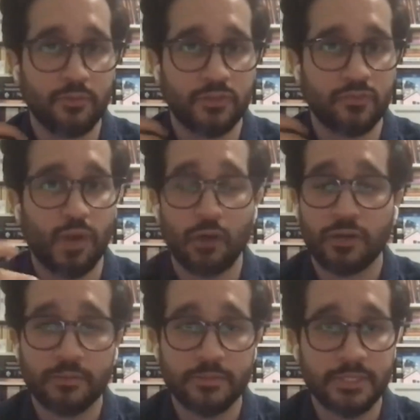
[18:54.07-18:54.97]
was
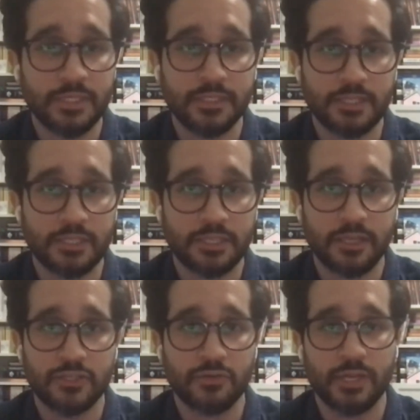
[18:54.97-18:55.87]
welcomed into this
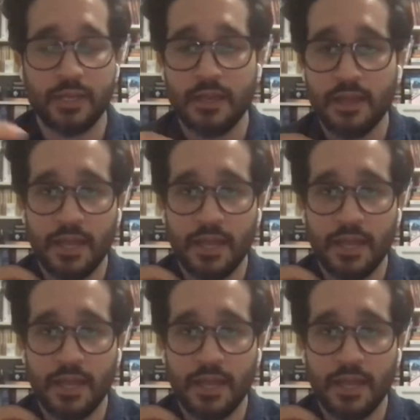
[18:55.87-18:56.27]
country